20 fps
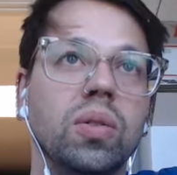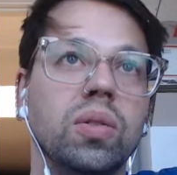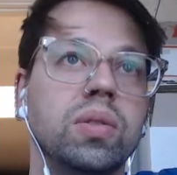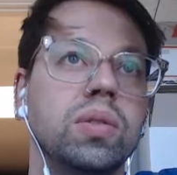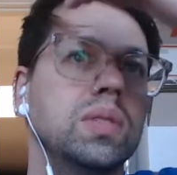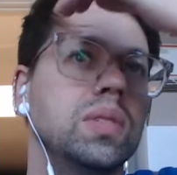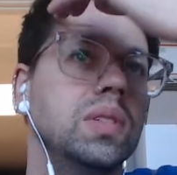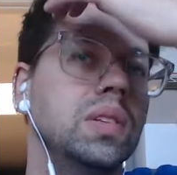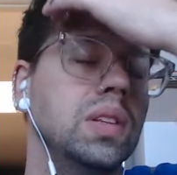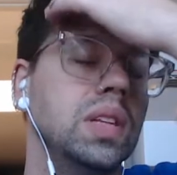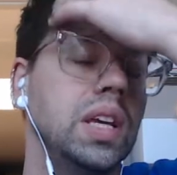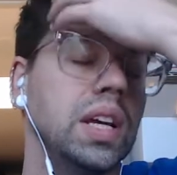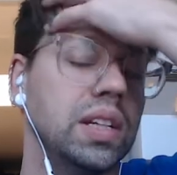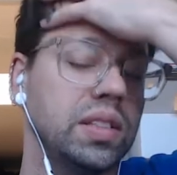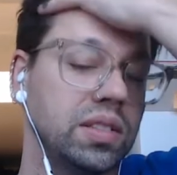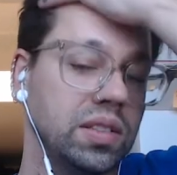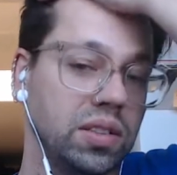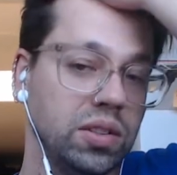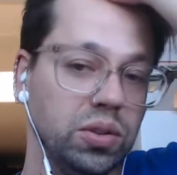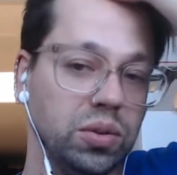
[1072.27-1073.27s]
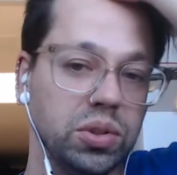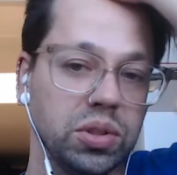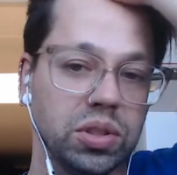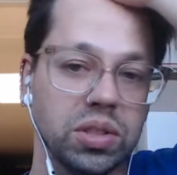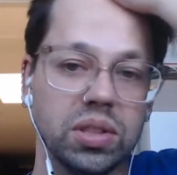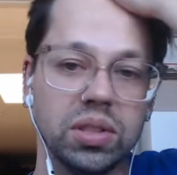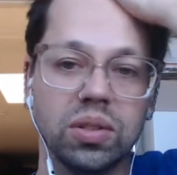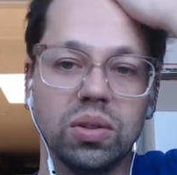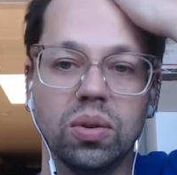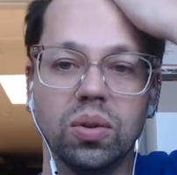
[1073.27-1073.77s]
the execution
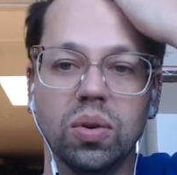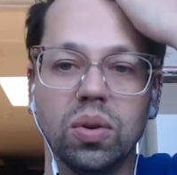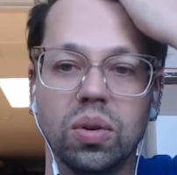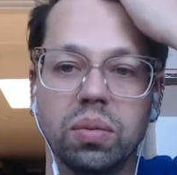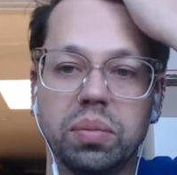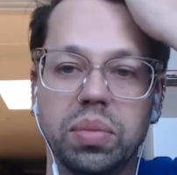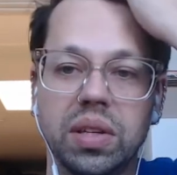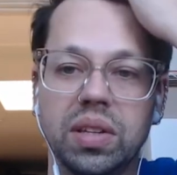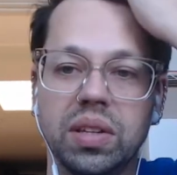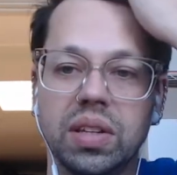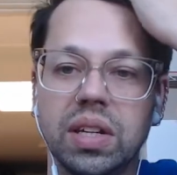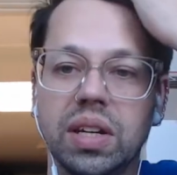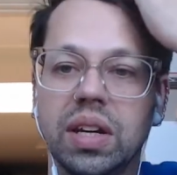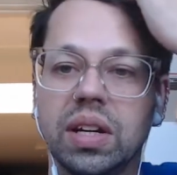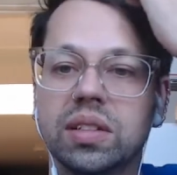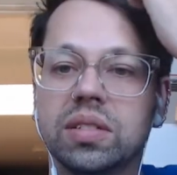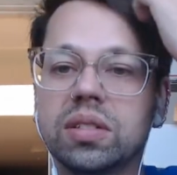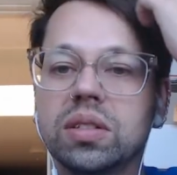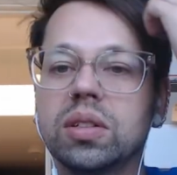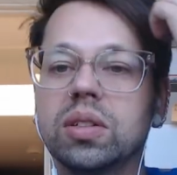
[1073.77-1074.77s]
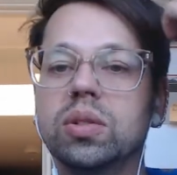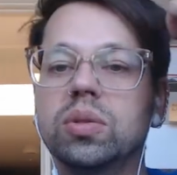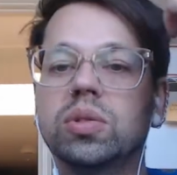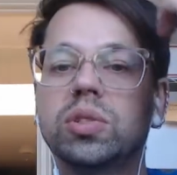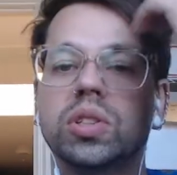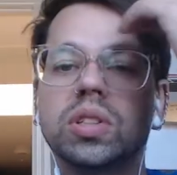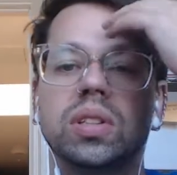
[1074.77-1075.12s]
or be the execution.